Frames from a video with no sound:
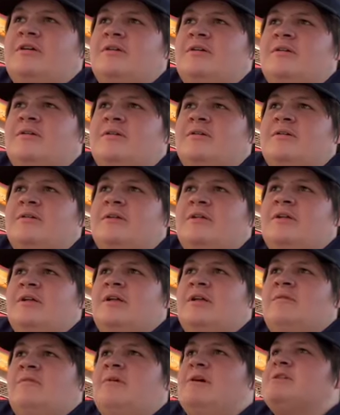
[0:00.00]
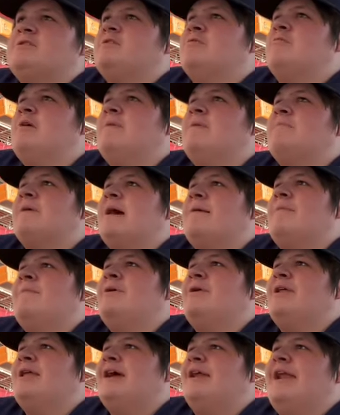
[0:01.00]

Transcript: What's the win probability on now, Lakin?